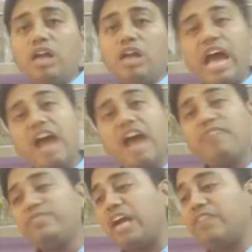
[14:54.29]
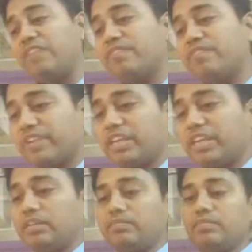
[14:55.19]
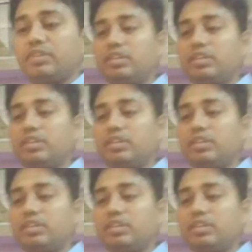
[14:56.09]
Do not have that freedom.